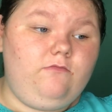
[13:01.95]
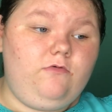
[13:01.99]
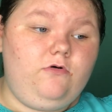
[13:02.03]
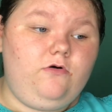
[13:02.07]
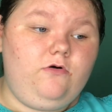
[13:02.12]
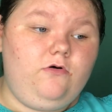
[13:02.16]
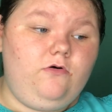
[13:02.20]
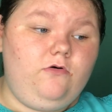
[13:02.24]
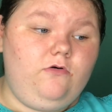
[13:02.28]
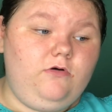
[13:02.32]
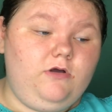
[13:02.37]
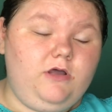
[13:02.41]

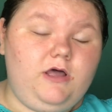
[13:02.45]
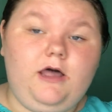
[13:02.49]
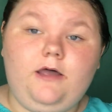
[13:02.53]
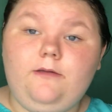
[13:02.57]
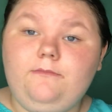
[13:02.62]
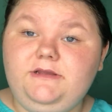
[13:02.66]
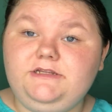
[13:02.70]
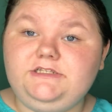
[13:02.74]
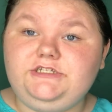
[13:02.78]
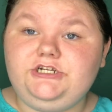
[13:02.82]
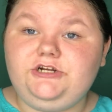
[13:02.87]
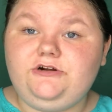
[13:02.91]
will come
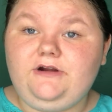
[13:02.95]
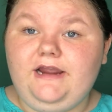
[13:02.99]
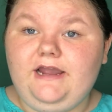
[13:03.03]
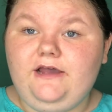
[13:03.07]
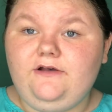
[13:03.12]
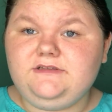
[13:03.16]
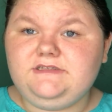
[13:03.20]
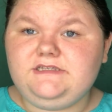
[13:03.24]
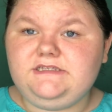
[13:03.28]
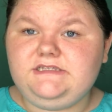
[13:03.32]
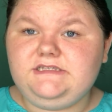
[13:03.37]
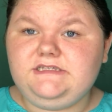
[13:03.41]
into your
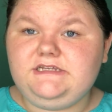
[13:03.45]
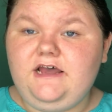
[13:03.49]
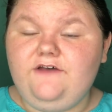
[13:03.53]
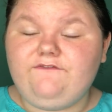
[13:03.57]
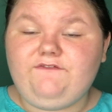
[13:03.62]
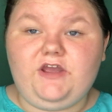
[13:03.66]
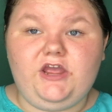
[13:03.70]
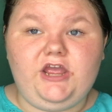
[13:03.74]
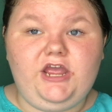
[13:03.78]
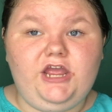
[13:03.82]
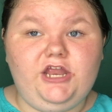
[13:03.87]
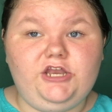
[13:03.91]
house and stuff,
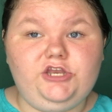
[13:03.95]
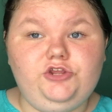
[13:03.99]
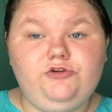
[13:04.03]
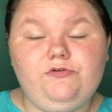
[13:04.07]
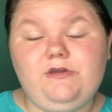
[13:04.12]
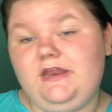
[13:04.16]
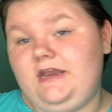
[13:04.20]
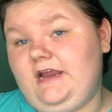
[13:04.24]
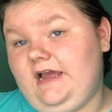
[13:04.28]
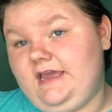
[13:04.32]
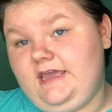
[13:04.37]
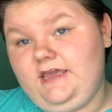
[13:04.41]
and you
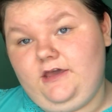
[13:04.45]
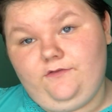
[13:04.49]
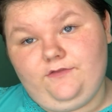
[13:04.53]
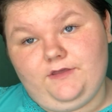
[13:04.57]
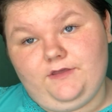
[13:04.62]
cannot kill